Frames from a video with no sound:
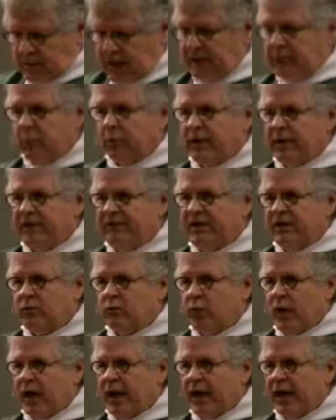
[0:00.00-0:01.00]
People giving
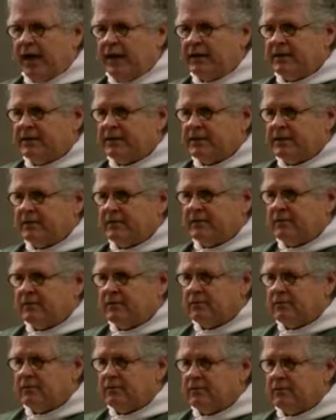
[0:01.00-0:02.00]
rides,
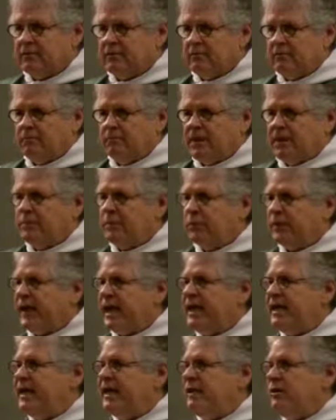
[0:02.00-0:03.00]
people
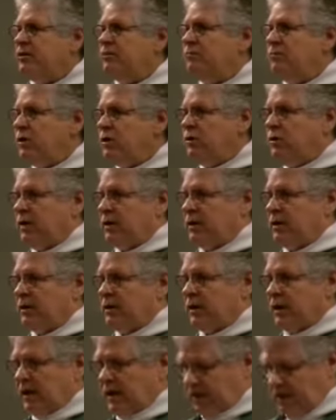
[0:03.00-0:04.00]
taking
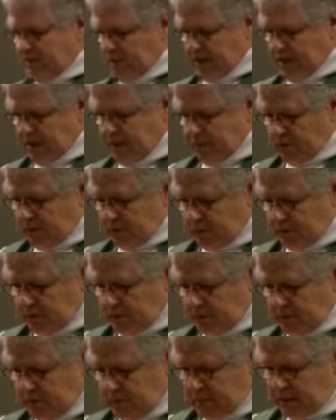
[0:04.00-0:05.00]
communion to other people,
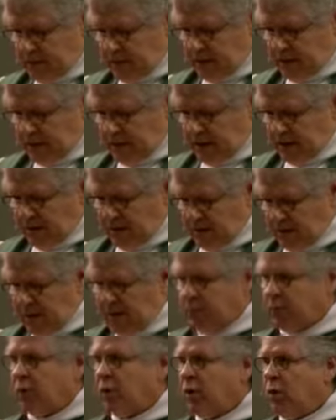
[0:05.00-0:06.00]

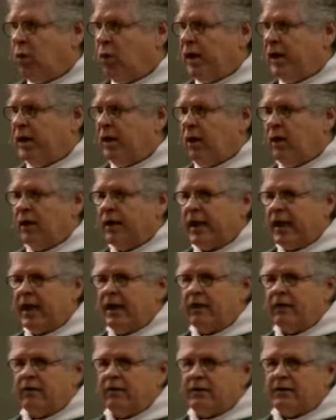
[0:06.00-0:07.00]
people going on
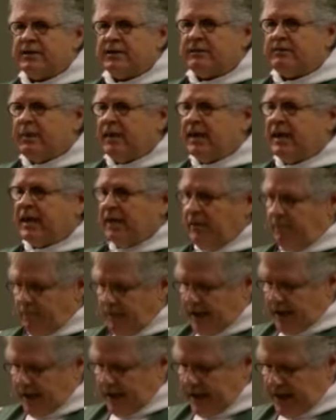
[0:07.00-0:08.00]
errands and picking up
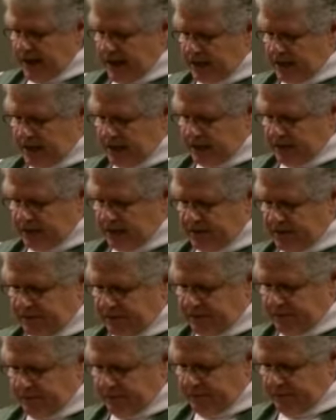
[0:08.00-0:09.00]

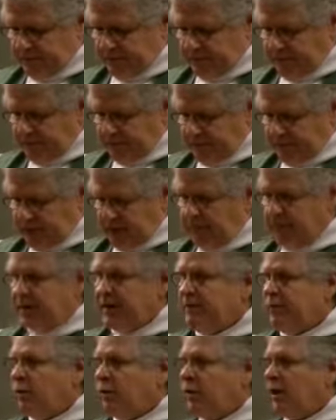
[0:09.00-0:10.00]
medications,
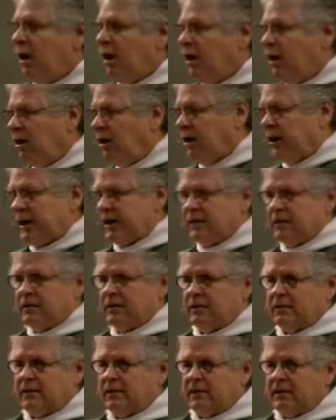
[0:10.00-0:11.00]
people
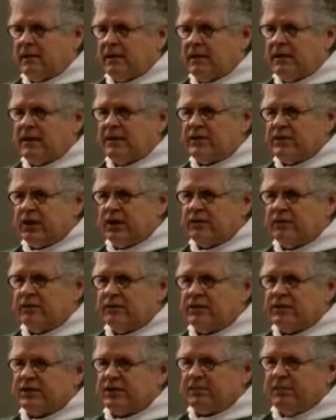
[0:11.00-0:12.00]
calling each
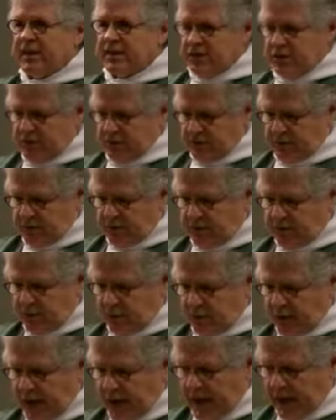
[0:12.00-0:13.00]
other just to make sure they're
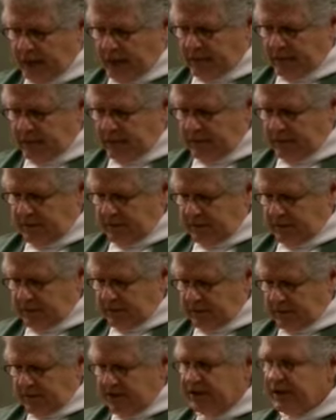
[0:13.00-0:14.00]
all right,
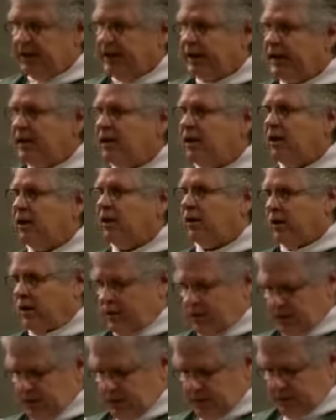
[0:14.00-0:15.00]
sending
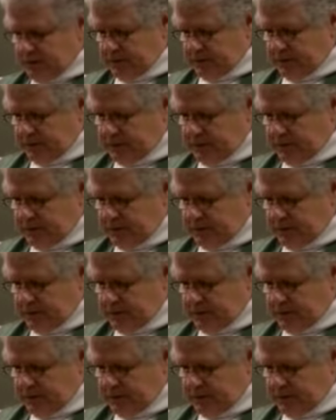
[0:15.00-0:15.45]
cards,